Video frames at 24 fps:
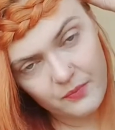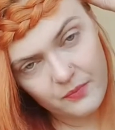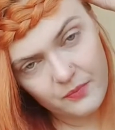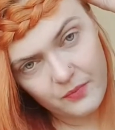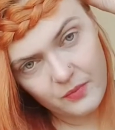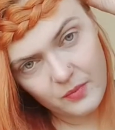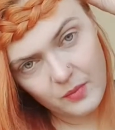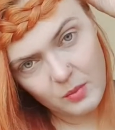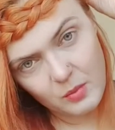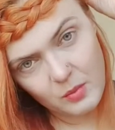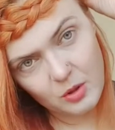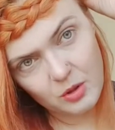
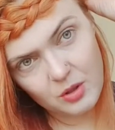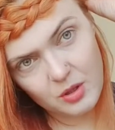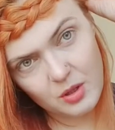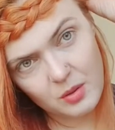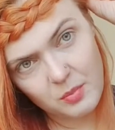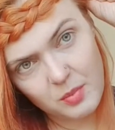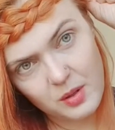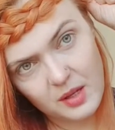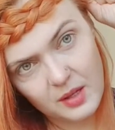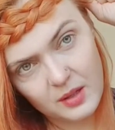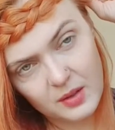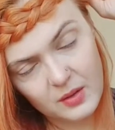I'm gonna
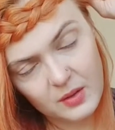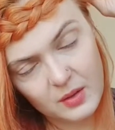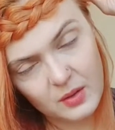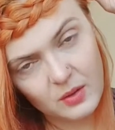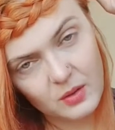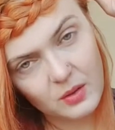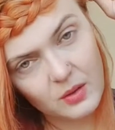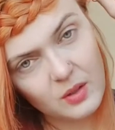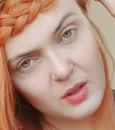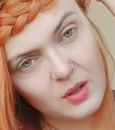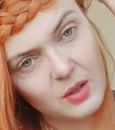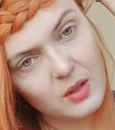replace it
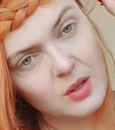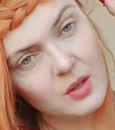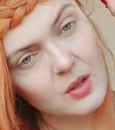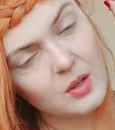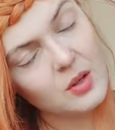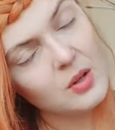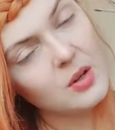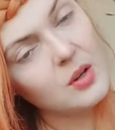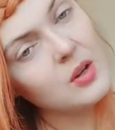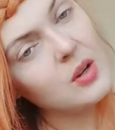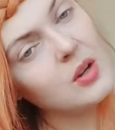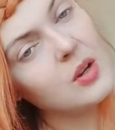
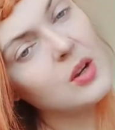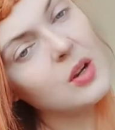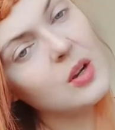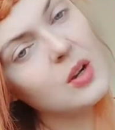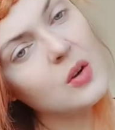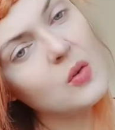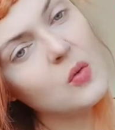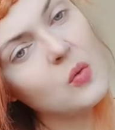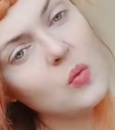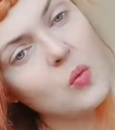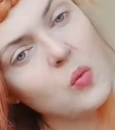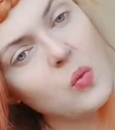
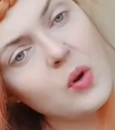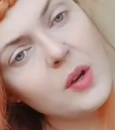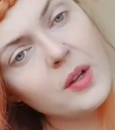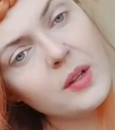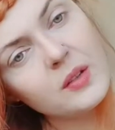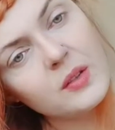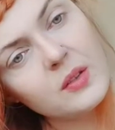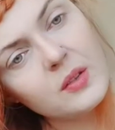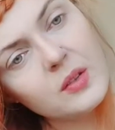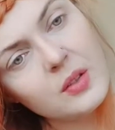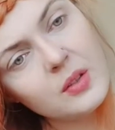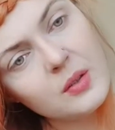
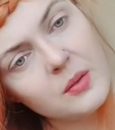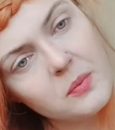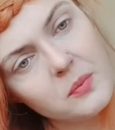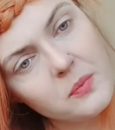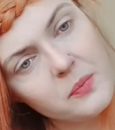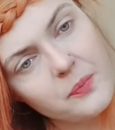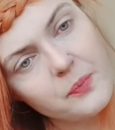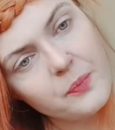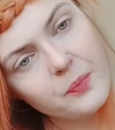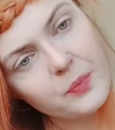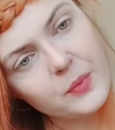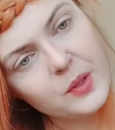with
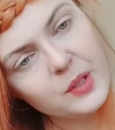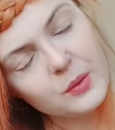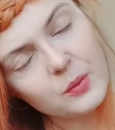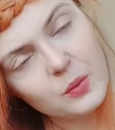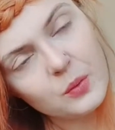this